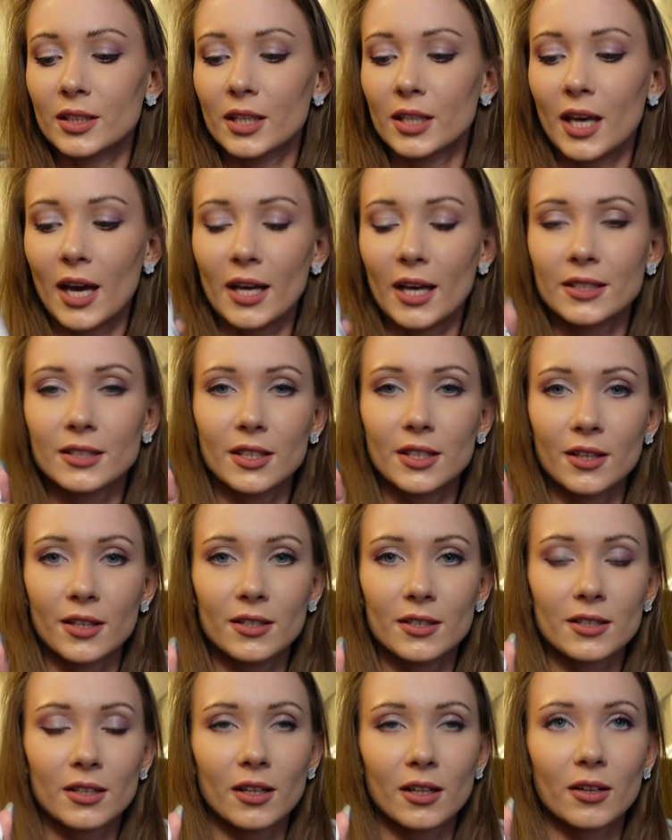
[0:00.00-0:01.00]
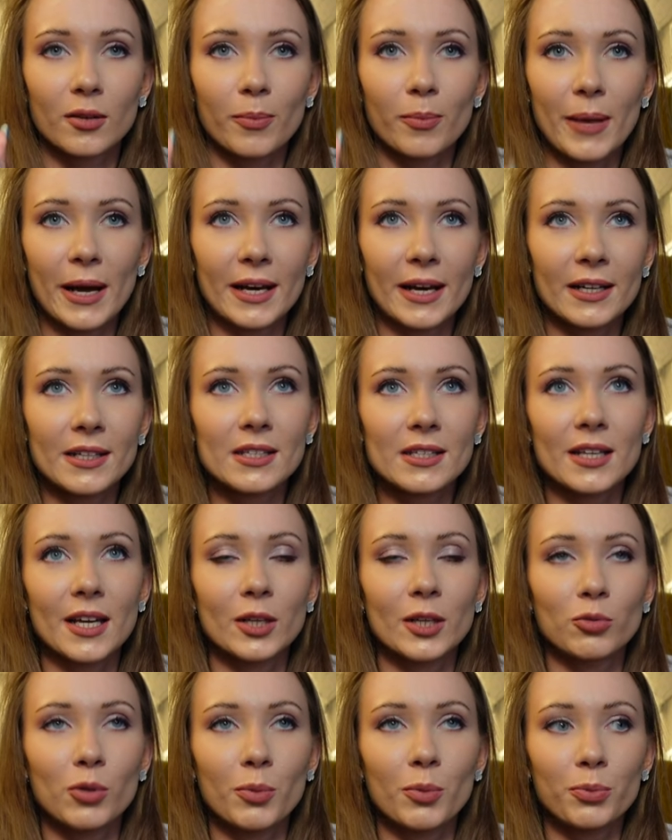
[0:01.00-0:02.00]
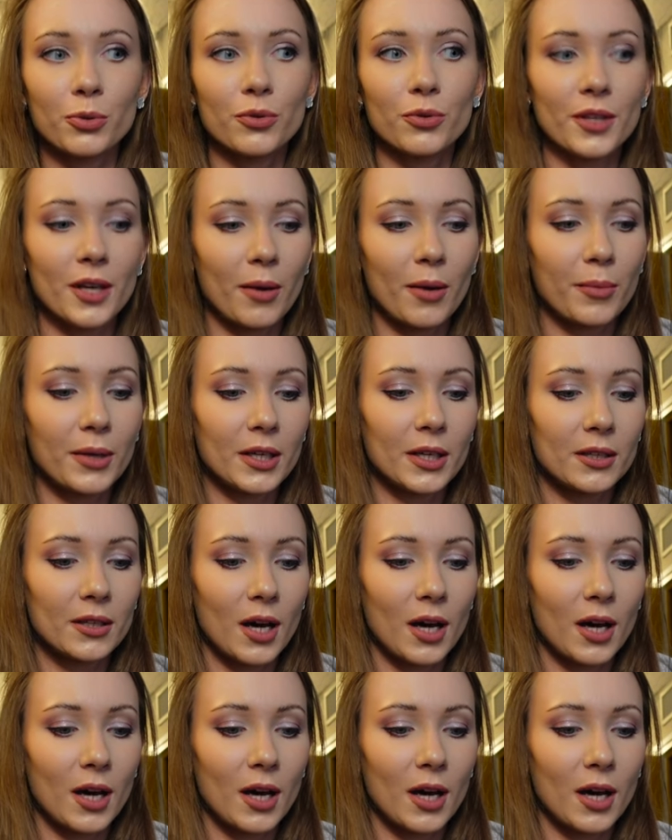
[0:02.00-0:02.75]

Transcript: get these little bags and we put them in